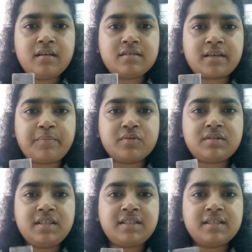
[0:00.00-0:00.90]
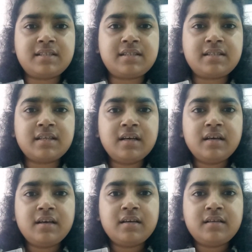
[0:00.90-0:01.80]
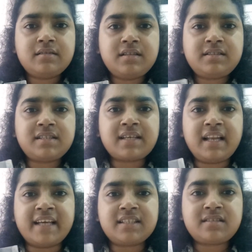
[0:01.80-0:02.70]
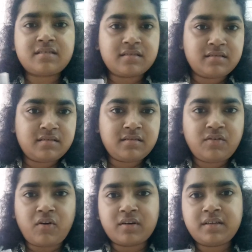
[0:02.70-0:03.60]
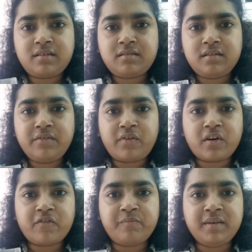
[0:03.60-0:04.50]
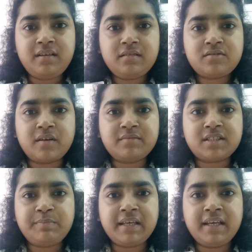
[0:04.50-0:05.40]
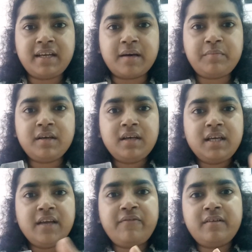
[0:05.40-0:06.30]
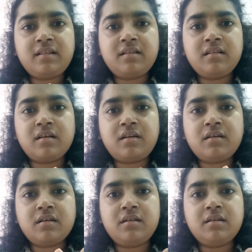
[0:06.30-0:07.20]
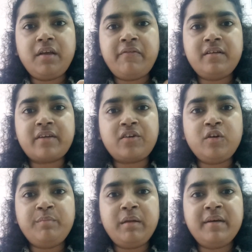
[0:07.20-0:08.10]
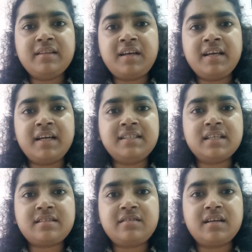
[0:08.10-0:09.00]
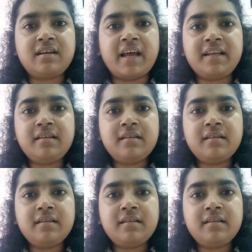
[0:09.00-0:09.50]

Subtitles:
suppose this is a scale, I just got it in front of me, so I'm just picking it up. If we try to implement that here is a straight line,